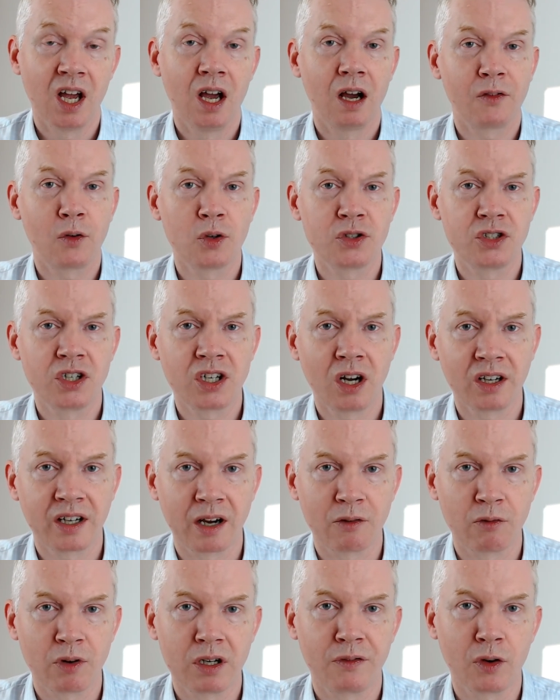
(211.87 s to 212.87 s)
Of course, you can't
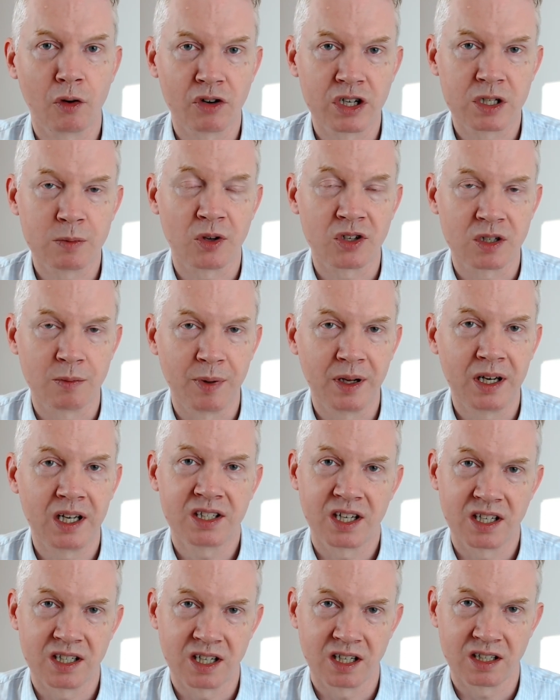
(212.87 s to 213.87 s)
get rid of your
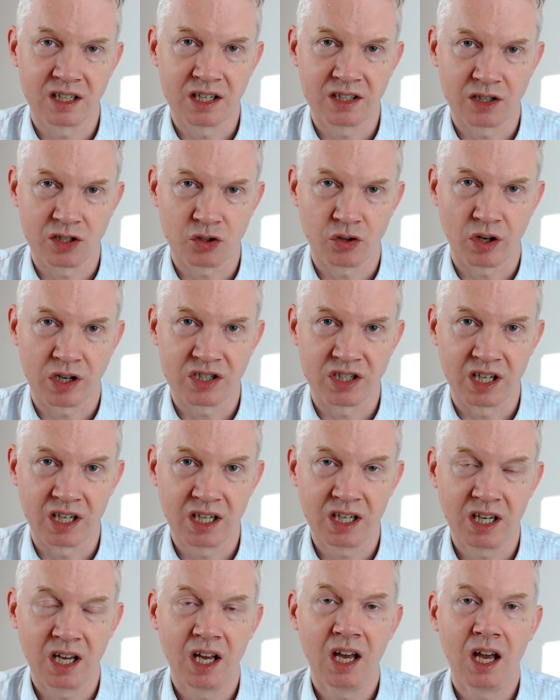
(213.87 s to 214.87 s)
responsibilities as a
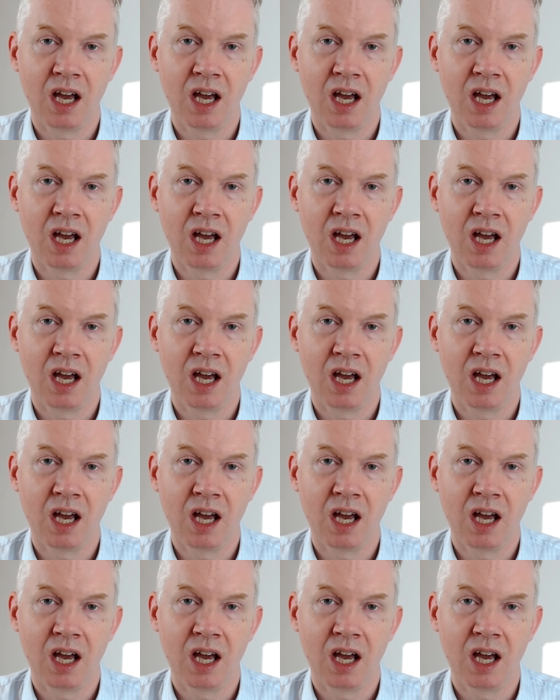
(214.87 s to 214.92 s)
trustee,